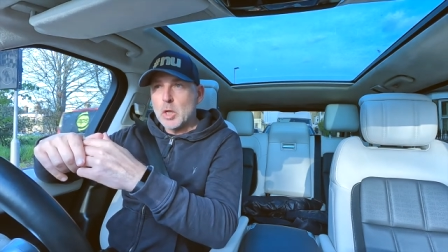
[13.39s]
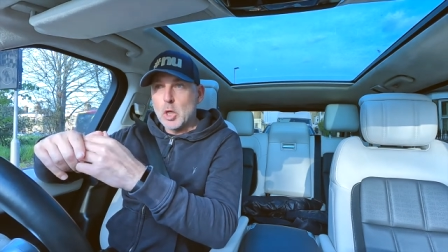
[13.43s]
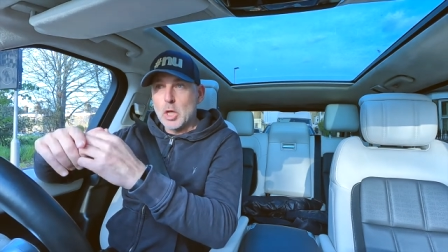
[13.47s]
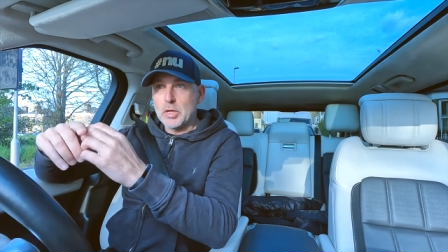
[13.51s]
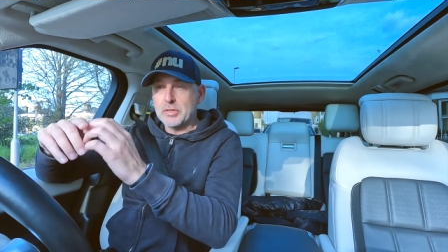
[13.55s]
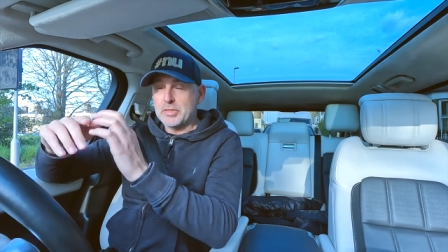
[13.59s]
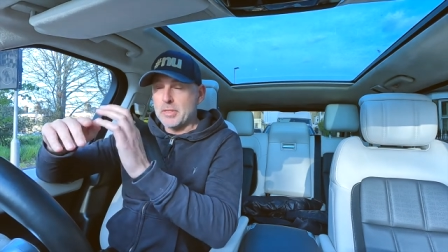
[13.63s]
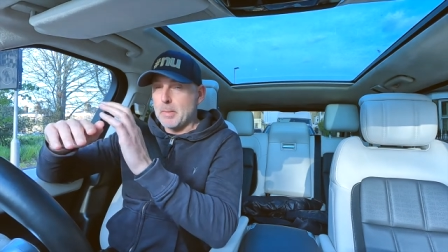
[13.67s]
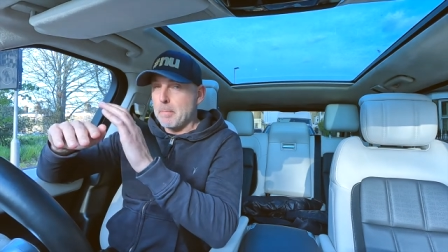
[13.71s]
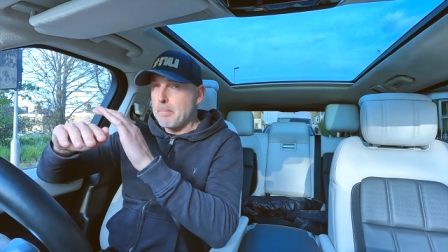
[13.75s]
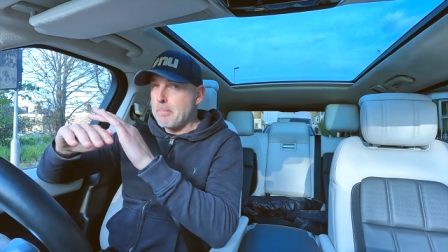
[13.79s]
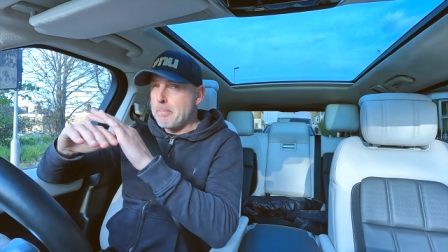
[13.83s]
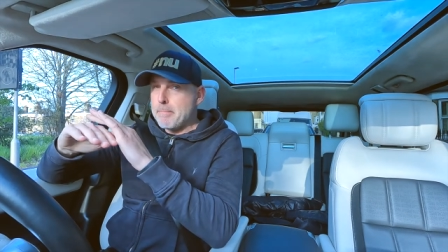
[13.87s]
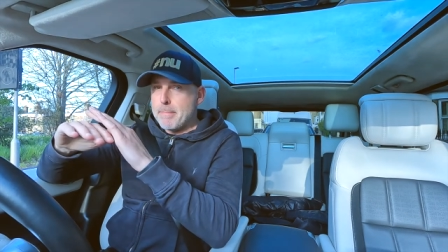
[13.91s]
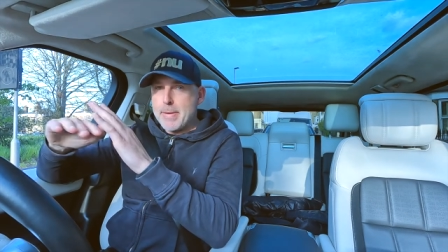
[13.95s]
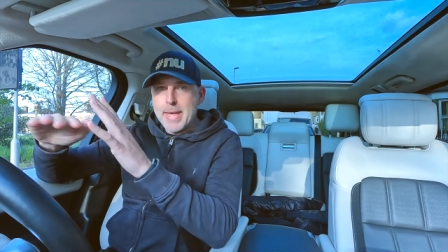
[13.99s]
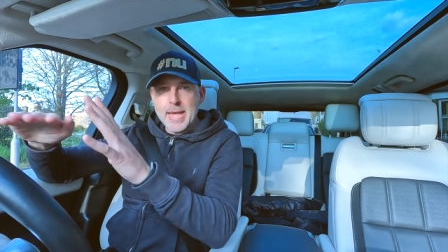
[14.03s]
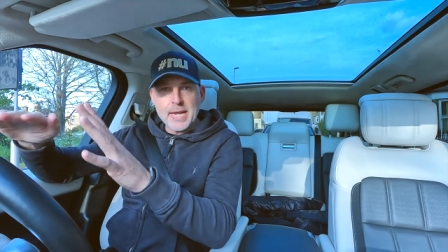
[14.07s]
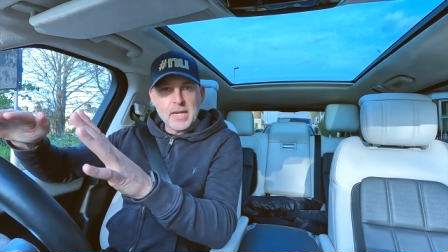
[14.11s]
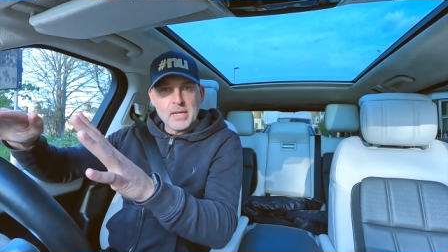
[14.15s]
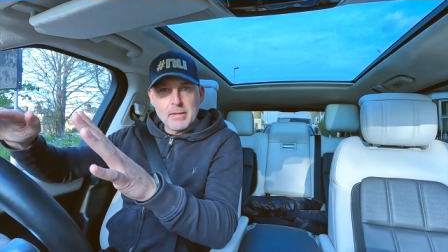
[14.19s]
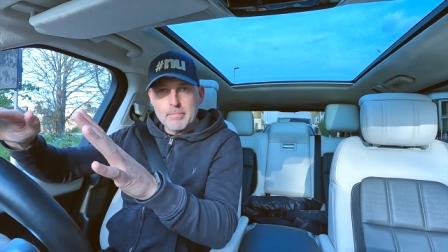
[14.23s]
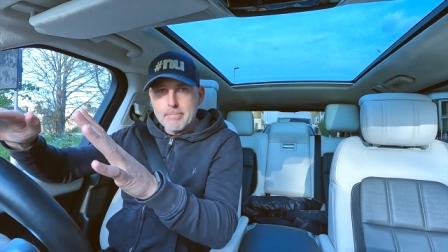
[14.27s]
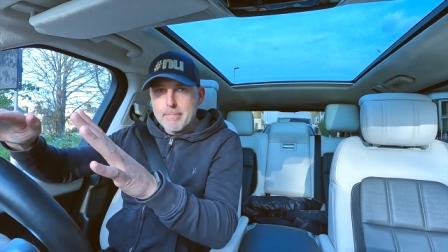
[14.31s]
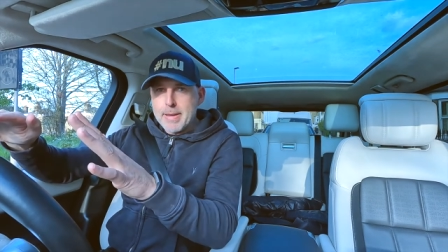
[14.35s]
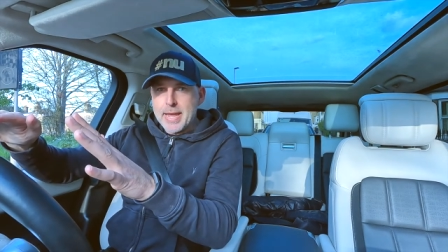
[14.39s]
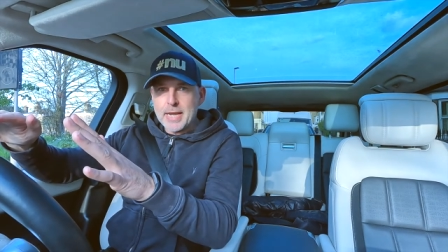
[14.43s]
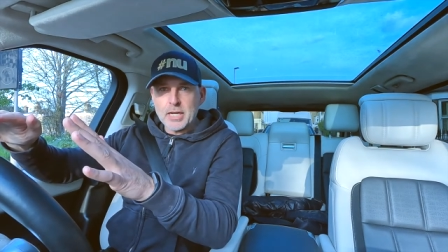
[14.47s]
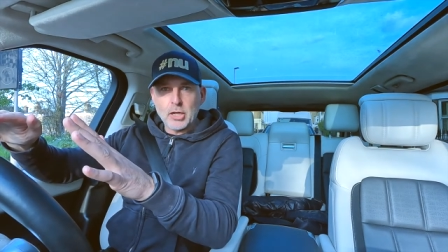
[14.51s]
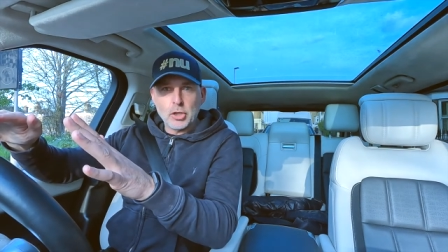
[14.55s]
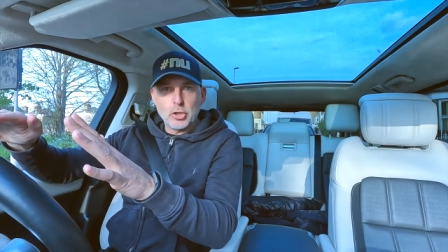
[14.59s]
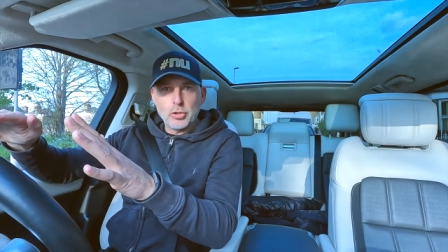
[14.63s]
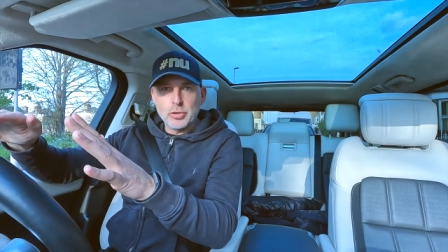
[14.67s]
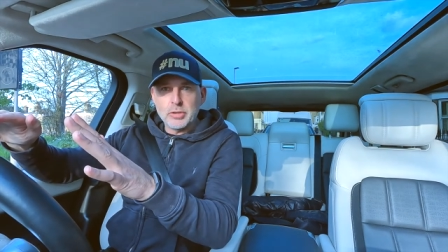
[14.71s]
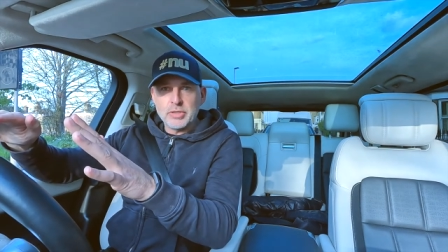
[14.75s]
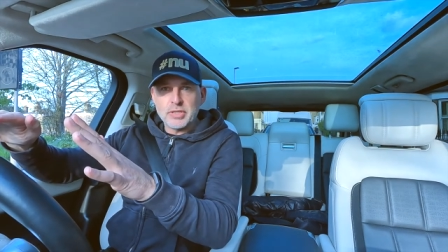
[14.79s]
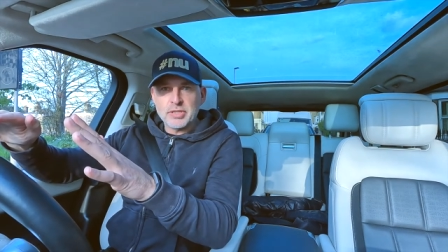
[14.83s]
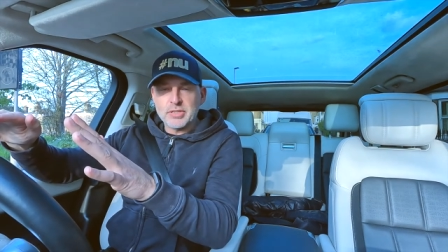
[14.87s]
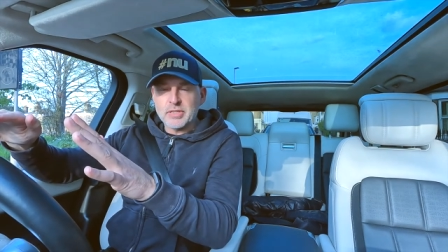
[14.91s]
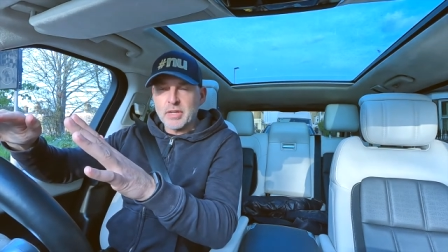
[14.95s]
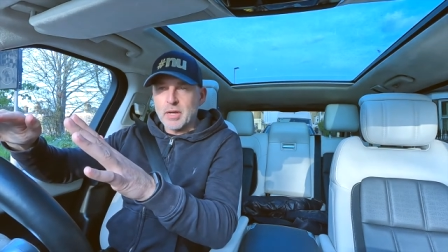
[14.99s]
Lots of mega good